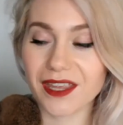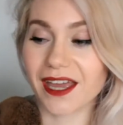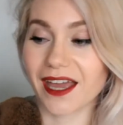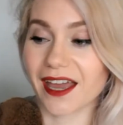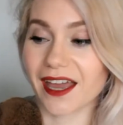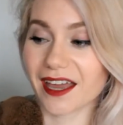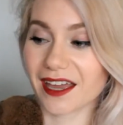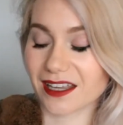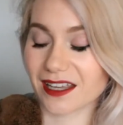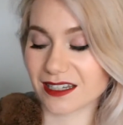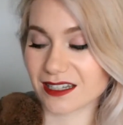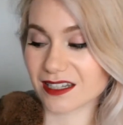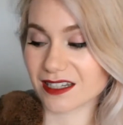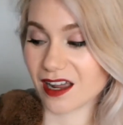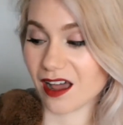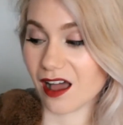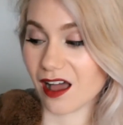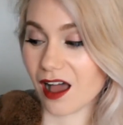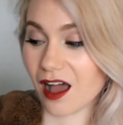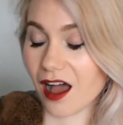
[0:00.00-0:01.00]
and
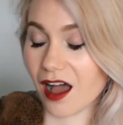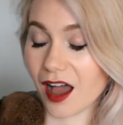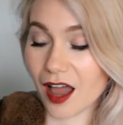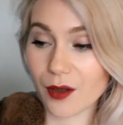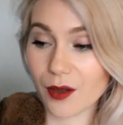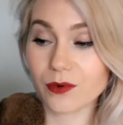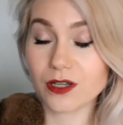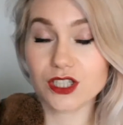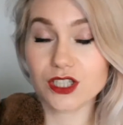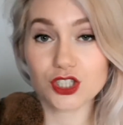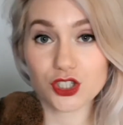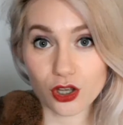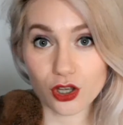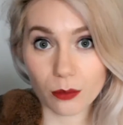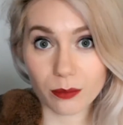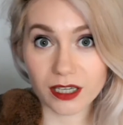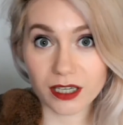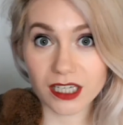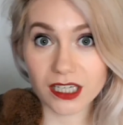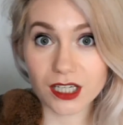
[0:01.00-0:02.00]
I was
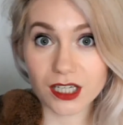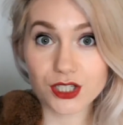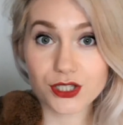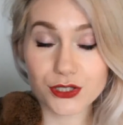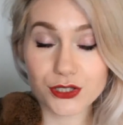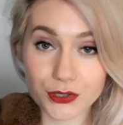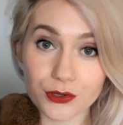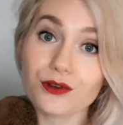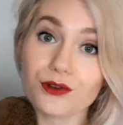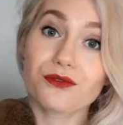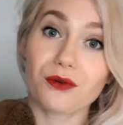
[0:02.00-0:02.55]
sobbing so